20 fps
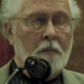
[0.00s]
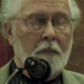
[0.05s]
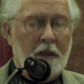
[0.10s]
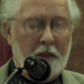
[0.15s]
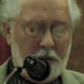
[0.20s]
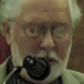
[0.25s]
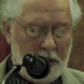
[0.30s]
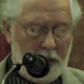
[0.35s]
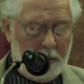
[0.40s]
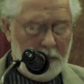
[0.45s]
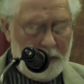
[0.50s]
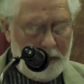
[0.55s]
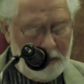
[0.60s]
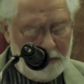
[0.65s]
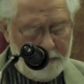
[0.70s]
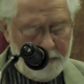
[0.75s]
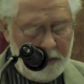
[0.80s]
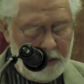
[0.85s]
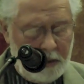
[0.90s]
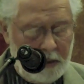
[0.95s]
you might say.
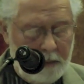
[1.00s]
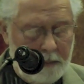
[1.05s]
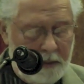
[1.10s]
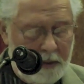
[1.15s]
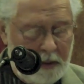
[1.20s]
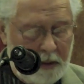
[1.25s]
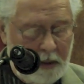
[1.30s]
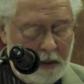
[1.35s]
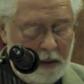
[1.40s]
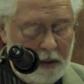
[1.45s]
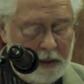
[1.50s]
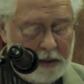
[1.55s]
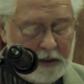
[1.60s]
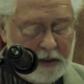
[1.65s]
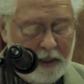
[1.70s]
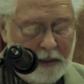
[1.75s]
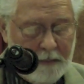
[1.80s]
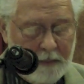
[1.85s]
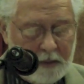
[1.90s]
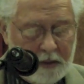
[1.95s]
Yeah, many
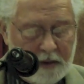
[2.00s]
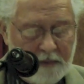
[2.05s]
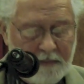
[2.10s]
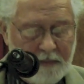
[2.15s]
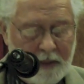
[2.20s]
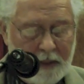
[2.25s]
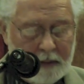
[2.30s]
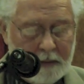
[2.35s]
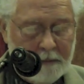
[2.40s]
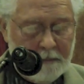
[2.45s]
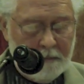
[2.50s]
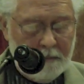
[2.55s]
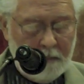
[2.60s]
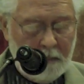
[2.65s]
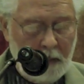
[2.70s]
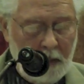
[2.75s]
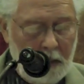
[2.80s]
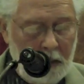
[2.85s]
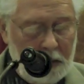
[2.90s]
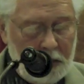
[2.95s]
examples of that.
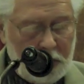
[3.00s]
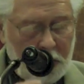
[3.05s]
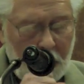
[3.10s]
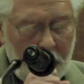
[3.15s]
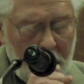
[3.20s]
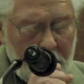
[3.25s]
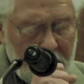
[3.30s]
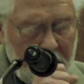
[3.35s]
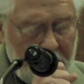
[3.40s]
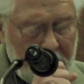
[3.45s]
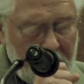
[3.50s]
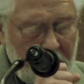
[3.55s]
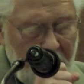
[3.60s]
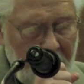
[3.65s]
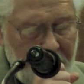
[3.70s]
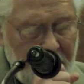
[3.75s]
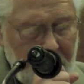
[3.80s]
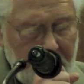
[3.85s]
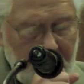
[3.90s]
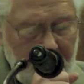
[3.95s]
So there's
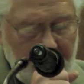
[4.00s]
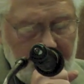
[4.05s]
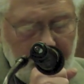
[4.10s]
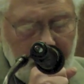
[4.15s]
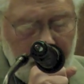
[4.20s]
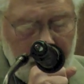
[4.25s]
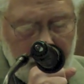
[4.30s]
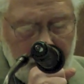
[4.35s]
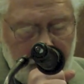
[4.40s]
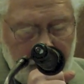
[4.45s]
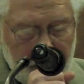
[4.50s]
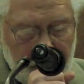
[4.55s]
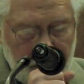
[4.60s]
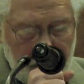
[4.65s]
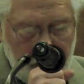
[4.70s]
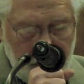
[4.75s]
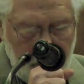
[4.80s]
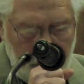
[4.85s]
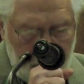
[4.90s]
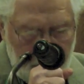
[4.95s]
every
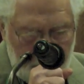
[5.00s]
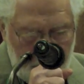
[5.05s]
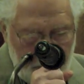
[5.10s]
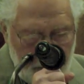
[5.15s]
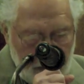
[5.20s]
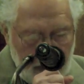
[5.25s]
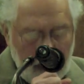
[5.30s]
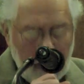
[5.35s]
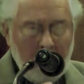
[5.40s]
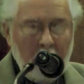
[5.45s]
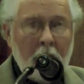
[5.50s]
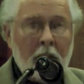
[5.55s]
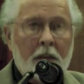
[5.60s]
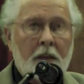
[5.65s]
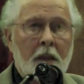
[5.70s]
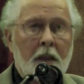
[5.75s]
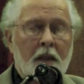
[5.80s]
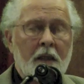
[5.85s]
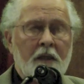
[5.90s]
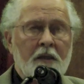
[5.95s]
religion,
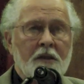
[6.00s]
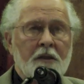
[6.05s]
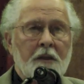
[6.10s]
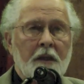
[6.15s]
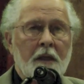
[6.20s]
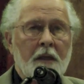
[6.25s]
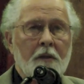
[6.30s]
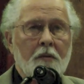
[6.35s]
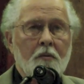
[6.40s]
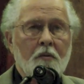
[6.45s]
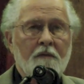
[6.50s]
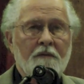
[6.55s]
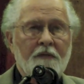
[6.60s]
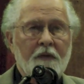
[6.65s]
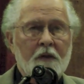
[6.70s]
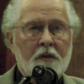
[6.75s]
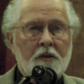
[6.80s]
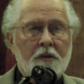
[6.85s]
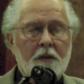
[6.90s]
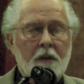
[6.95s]
there is a
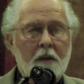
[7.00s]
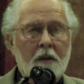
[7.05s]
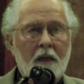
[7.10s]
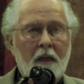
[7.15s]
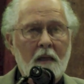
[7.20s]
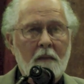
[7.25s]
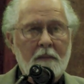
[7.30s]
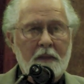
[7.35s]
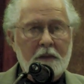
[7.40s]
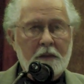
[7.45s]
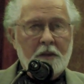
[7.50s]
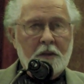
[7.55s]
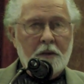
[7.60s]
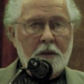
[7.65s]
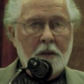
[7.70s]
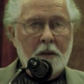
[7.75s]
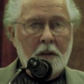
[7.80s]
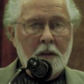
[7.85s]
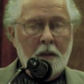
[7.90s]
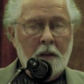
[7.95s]
universal element
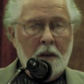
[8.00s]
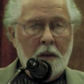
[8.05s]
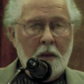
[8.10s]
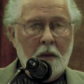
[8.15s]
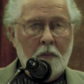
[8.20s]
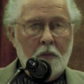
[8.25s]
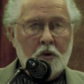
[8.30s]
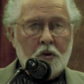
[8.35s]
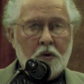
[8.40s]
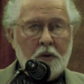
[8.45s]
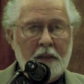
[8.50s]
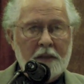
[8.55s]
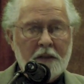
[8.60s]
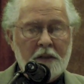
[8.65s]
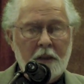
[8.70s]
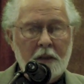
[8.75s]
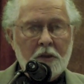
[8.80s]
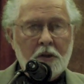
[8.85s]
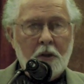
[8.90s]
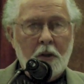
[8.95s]
which
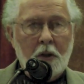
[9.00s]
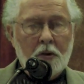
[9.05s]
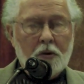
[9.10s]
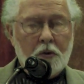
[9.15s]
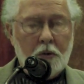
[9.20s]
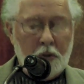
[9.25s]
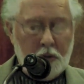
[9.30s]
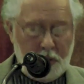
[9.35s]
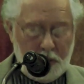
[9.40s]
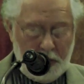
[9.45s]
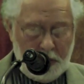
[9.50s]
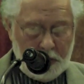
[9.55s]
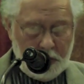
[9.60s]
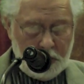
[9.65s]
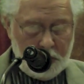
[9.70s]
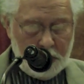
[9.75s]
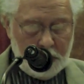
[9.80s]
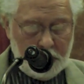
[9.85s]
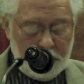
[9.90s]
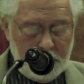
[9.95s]
transcends cultural
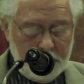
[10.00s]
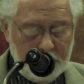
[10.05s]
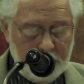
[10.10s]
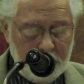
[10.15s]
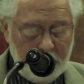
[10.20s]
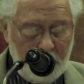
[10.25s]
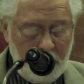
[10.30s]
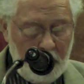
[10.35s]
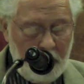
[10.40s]
changes.